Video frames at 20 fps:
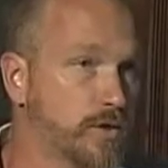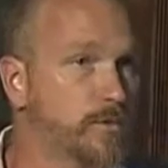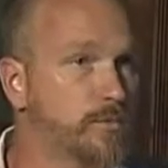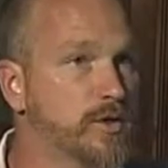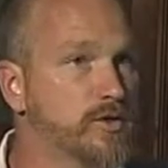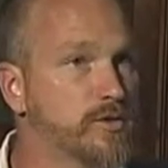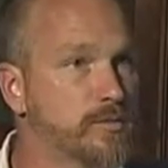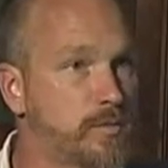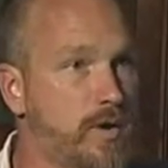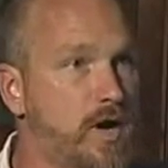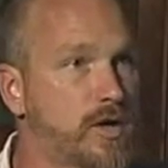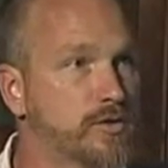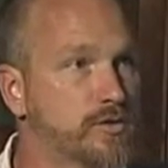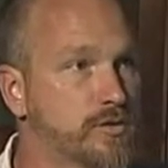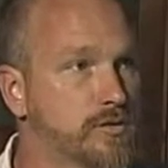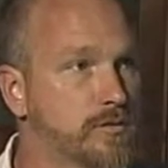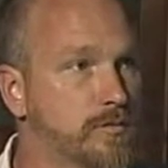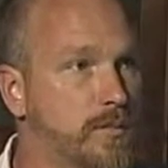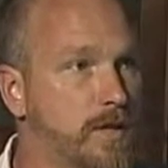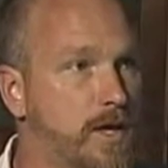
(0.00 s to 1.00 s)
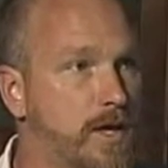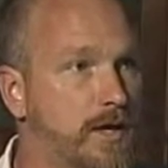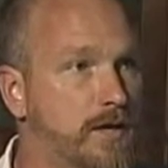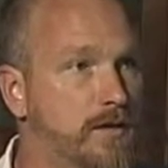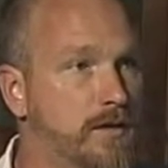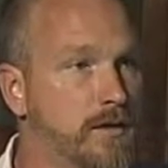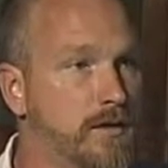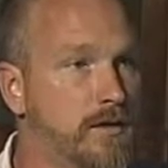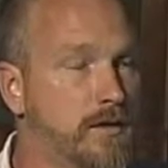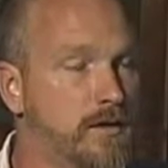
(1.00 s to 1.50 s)
pretty much sponsored
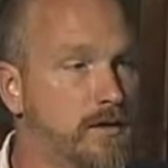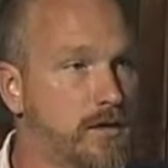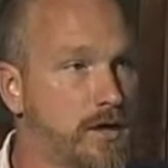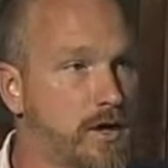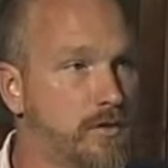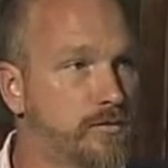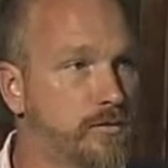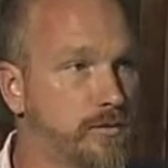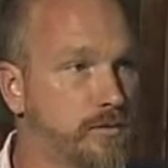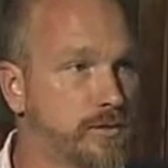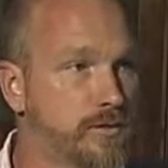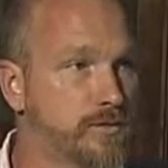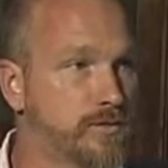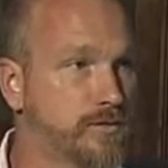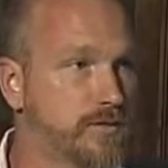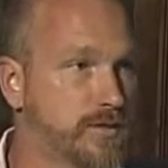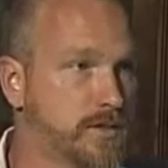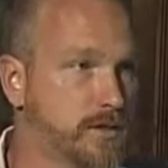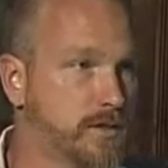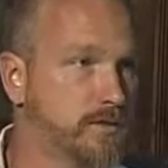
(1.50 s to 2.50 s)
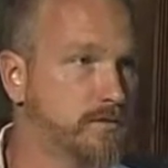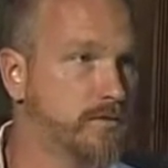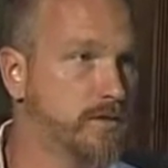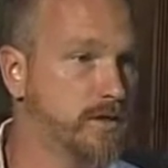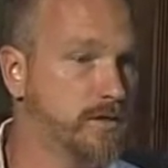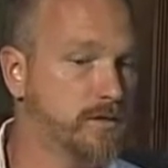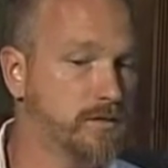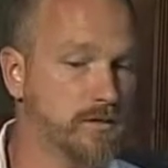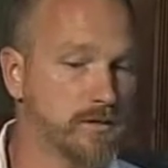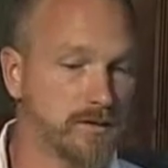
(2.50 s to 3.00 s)
by Coffee Regional City of
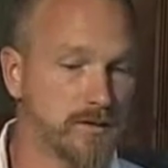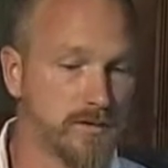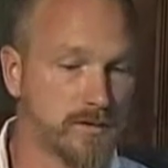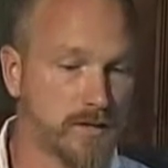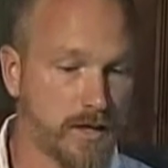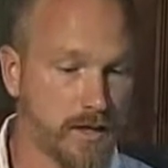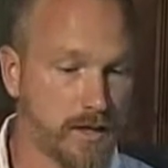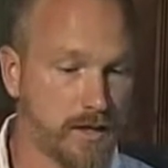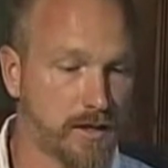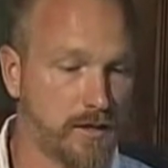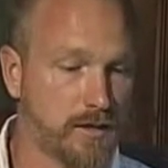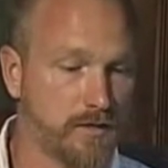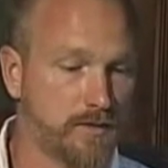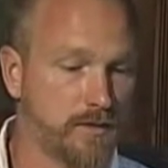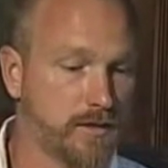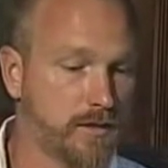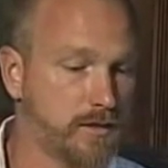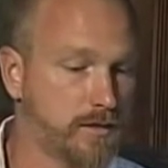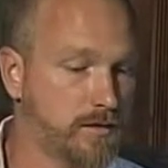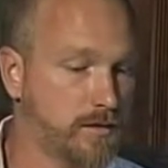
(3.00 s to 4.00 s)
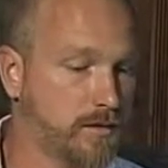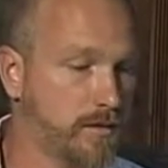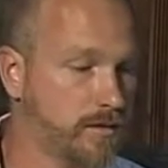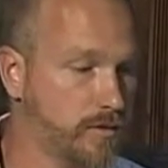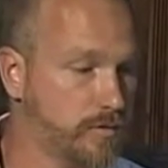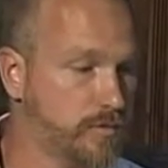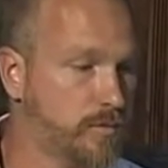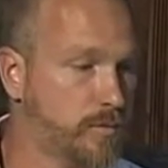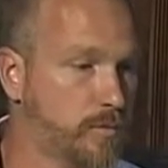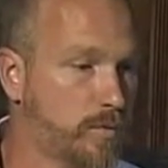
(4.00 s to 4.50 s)
Douglas and the
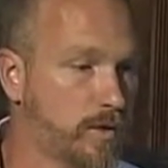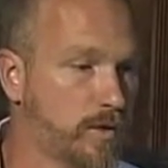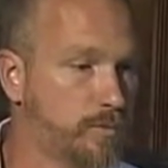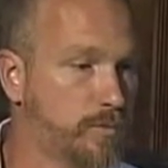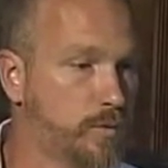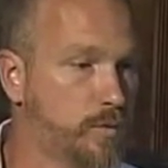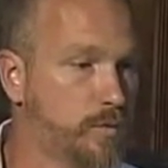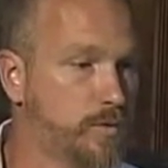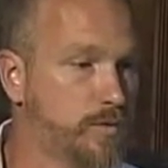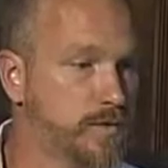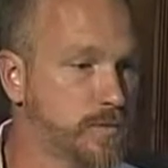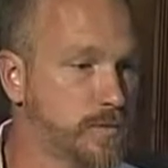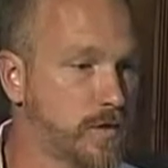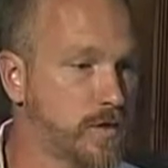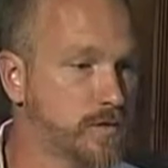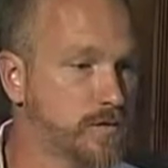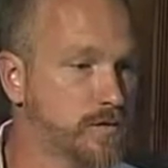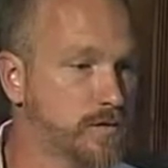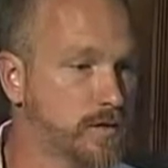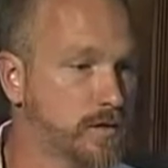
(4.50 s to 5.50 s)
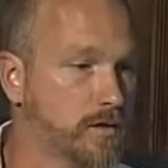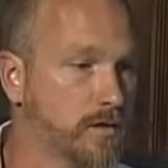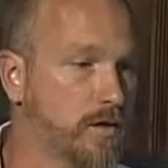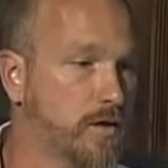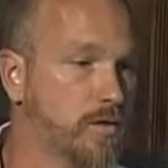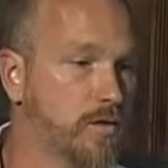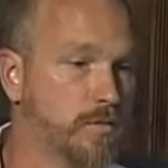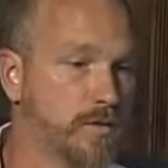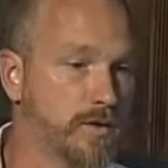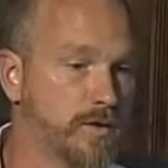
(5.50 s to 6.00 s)
health department will be sponsoring
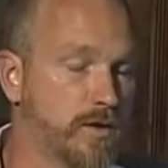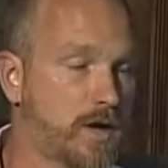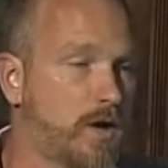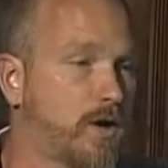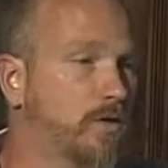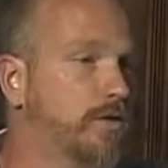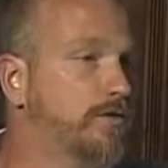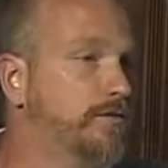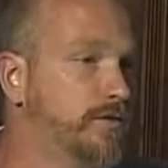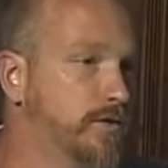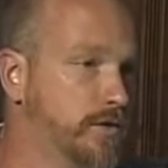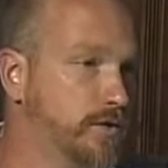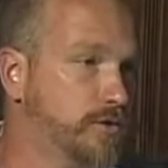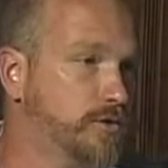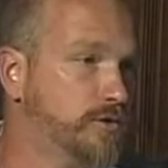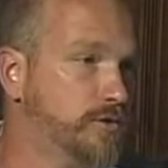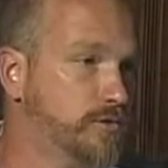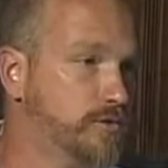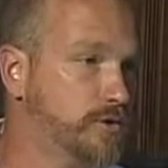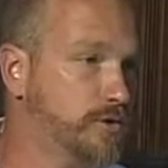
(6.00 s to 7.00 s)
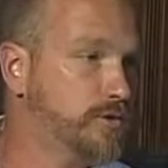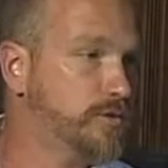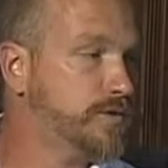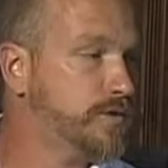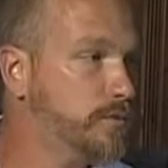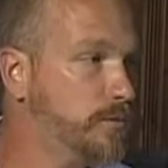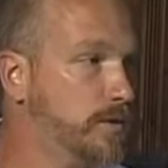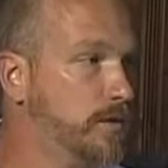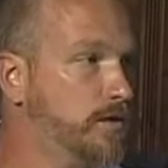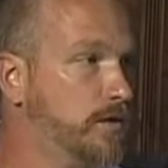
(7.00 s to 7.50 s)
along with all the vendors who choose
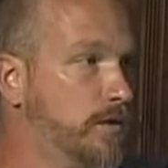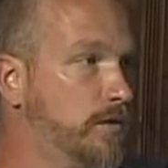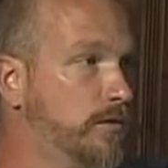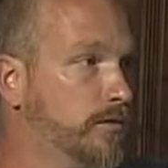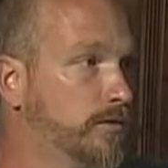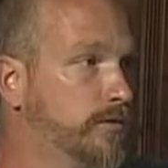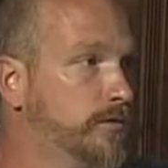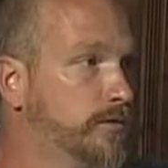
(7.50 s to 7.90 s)
to be there.